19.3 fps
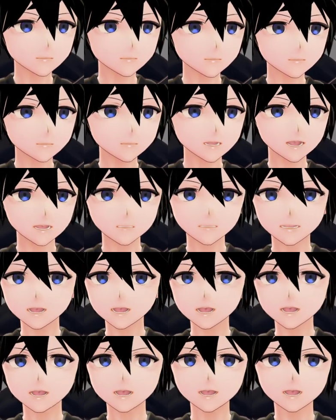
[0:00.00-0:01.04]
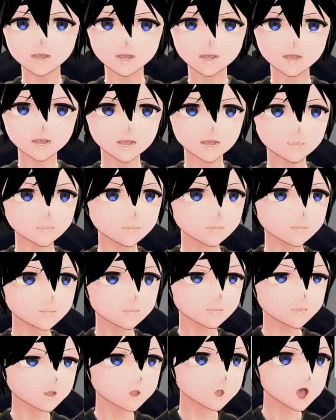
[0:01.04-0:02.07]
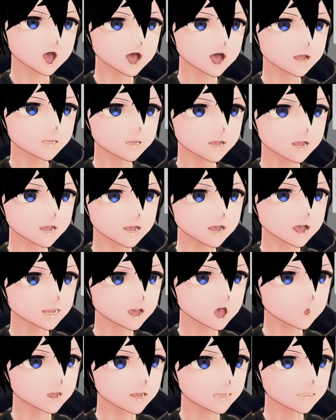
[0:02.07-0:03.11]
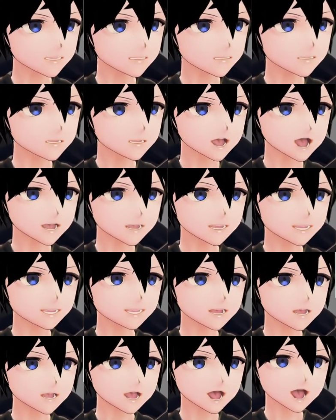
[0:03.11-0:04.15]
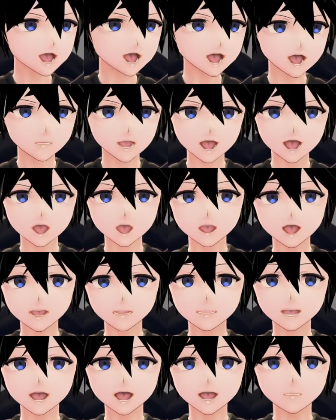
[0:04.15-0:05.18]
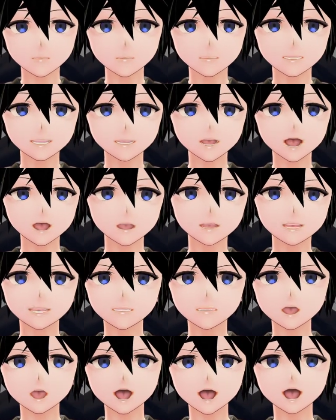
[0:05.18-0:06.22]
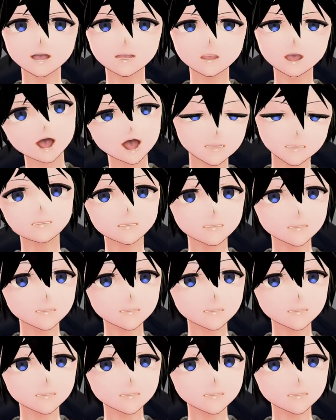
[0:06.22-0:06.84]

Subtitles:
If you... I'm reading now what it says. Surprised, angry eyebrows up. So if I raise my eyebrows...